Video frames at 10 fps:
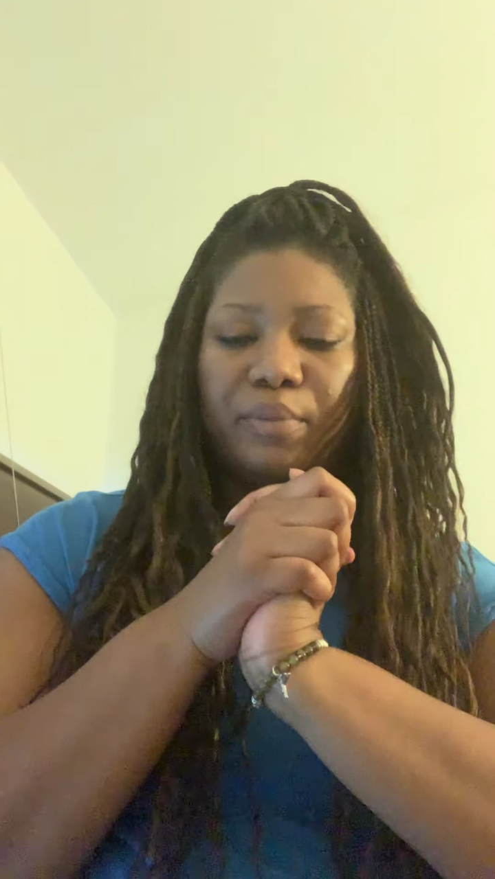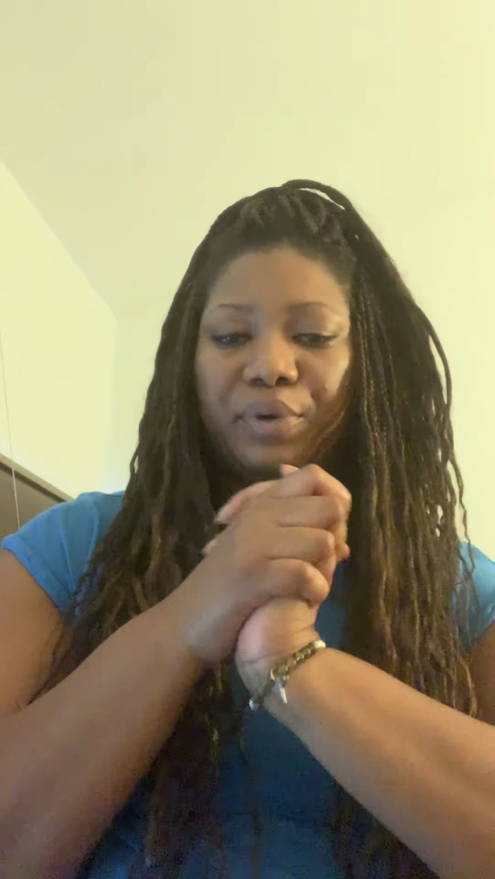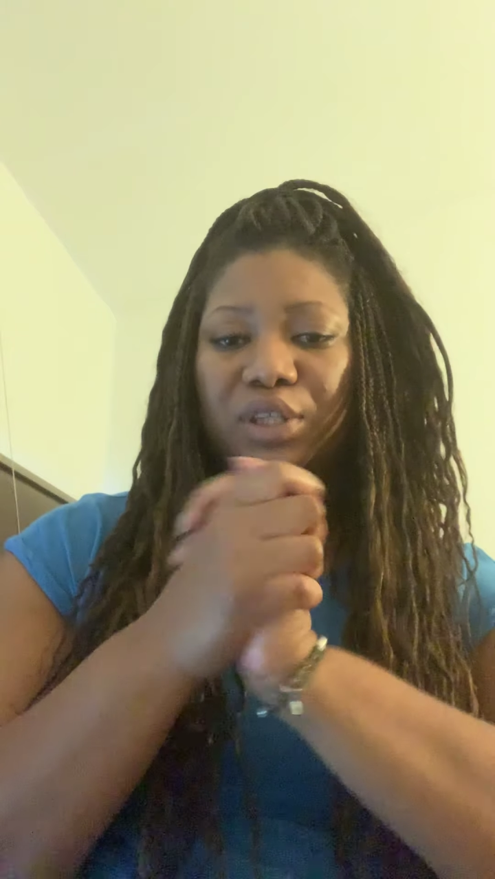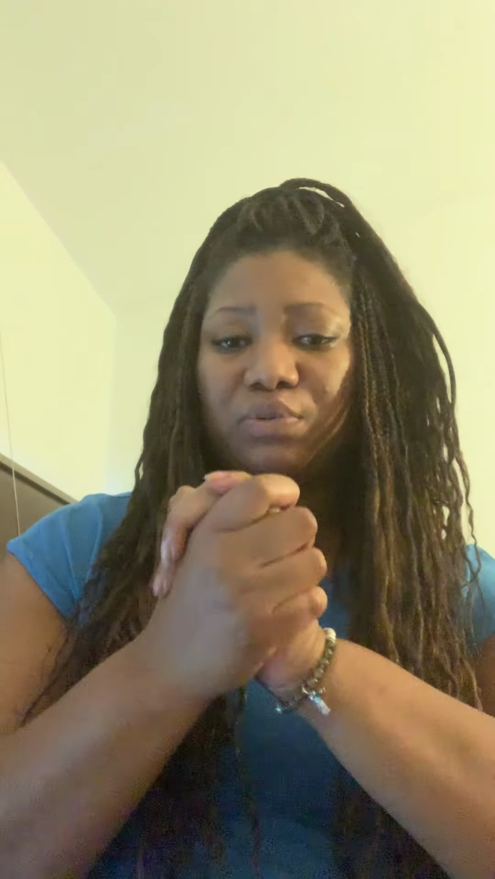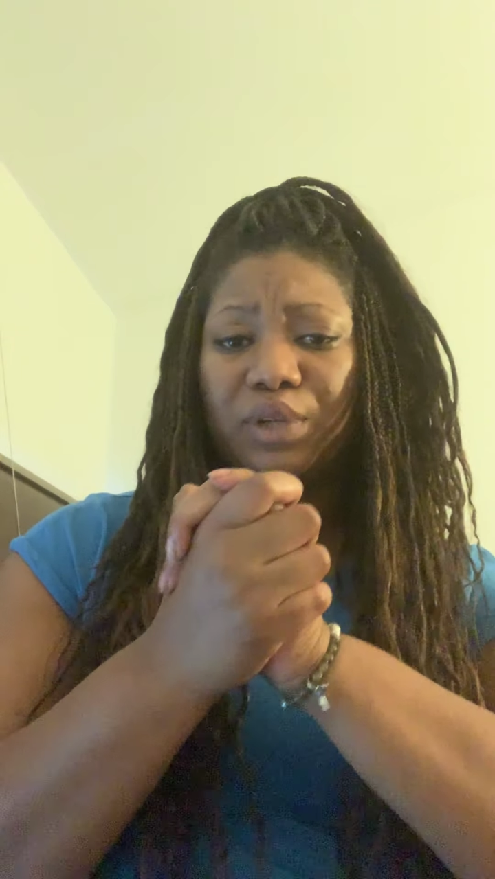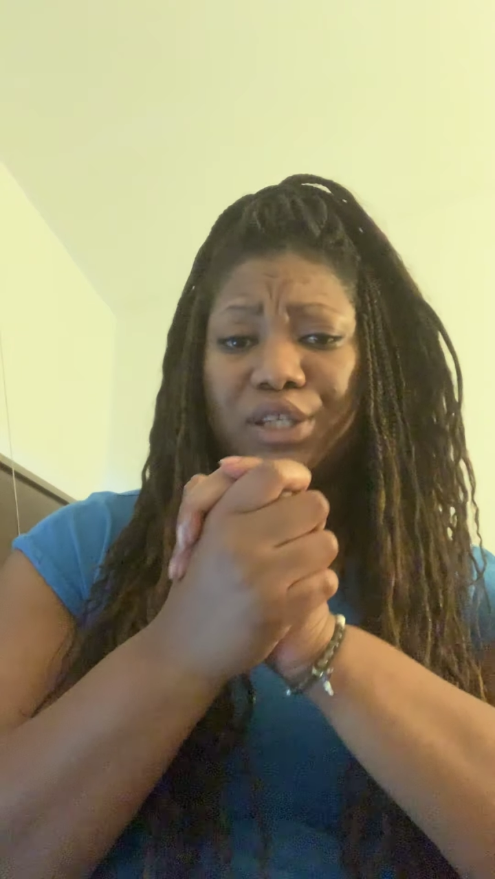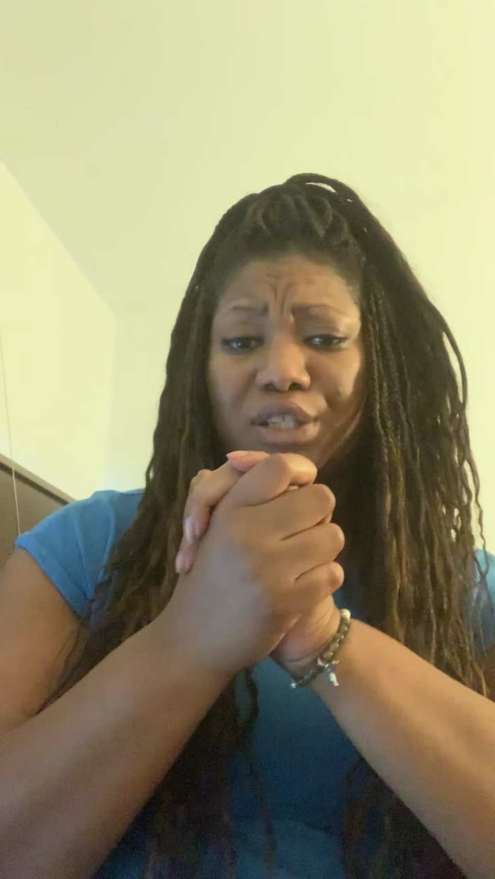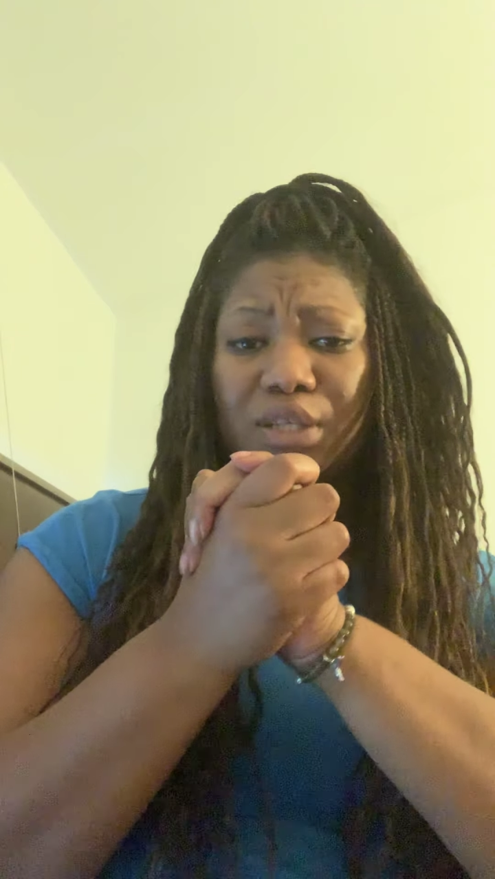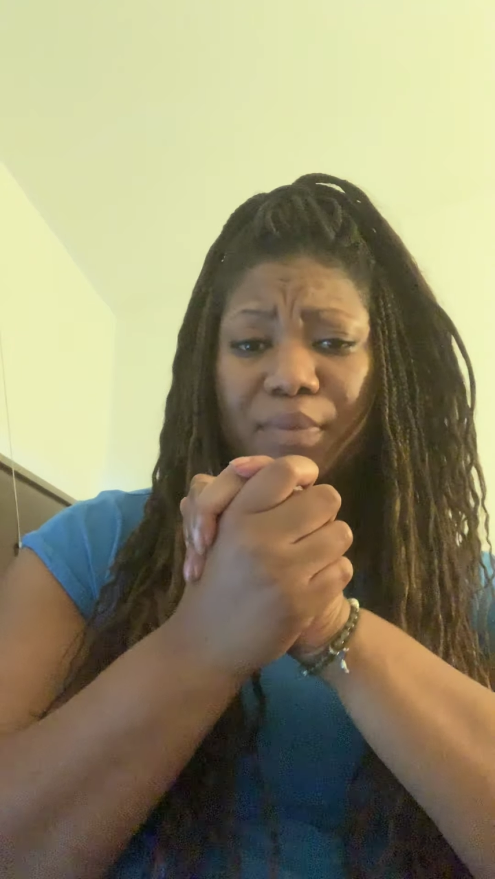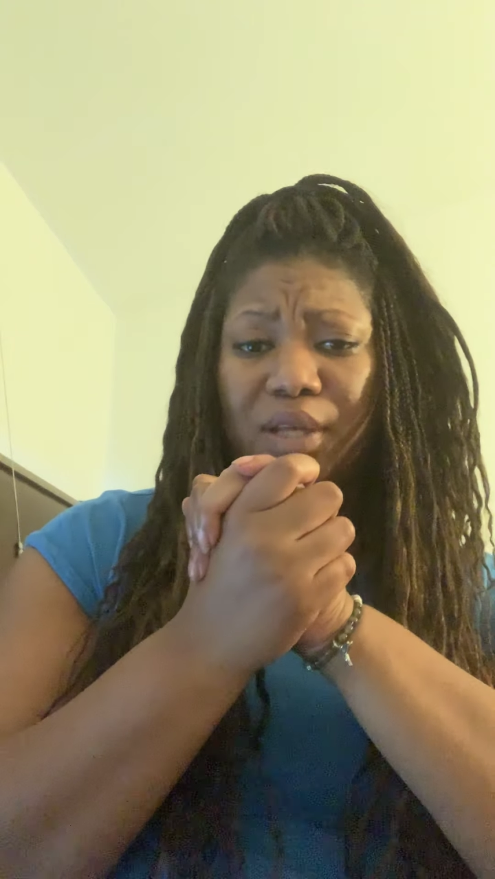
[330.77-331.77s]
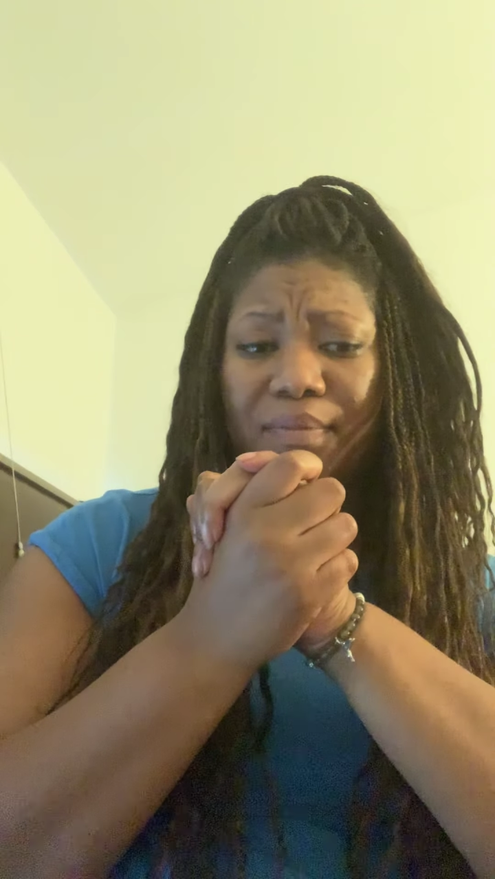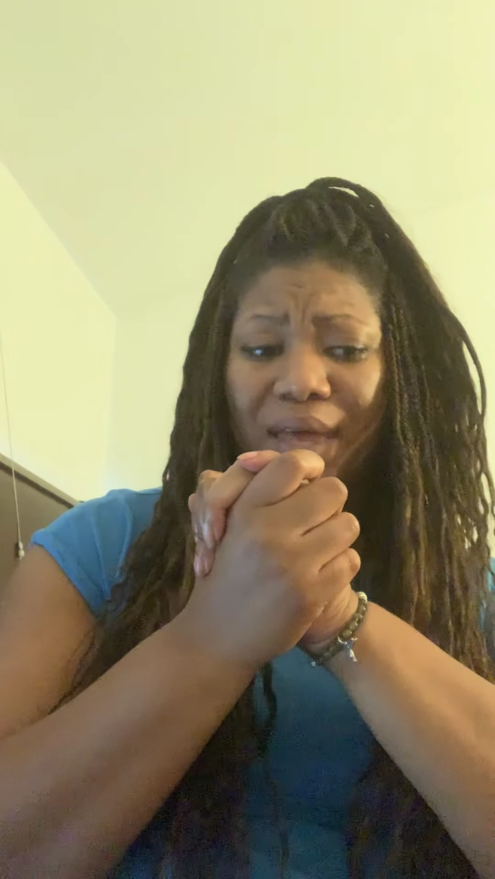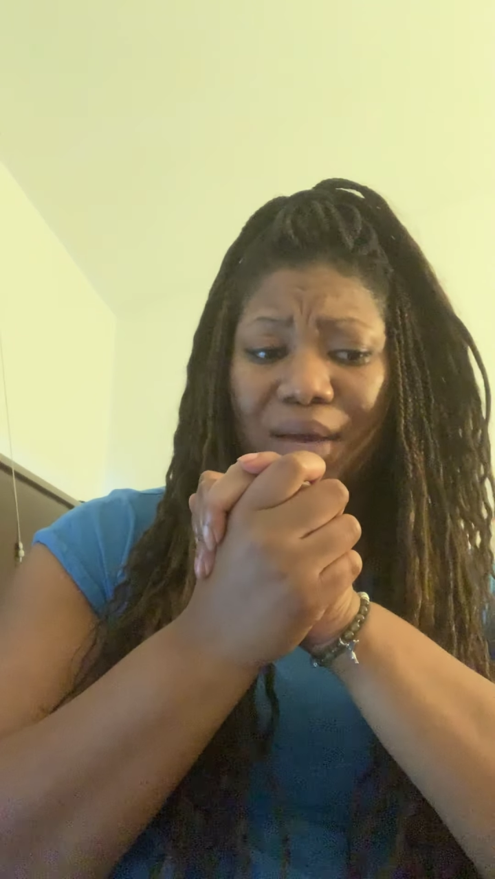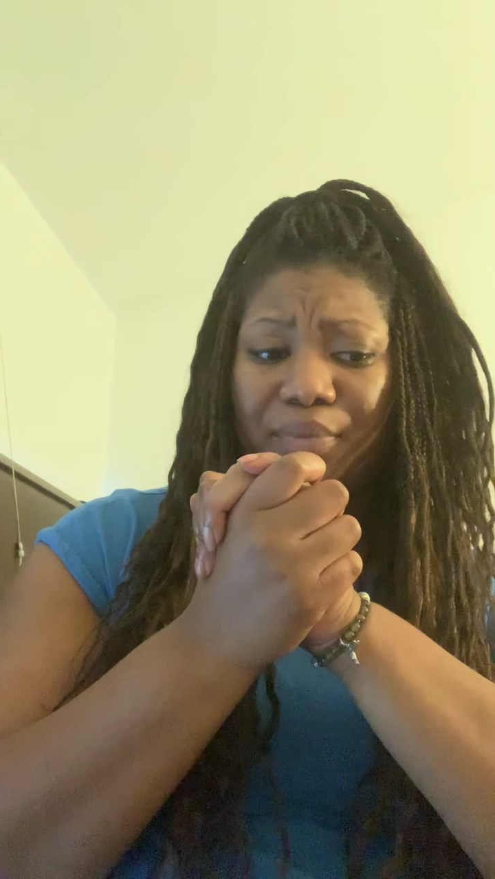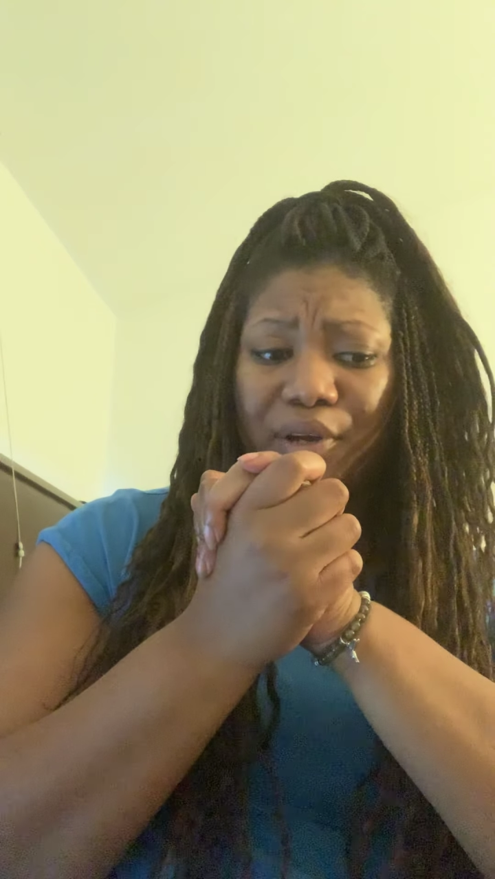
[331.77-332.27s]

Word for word: put this relationship on the back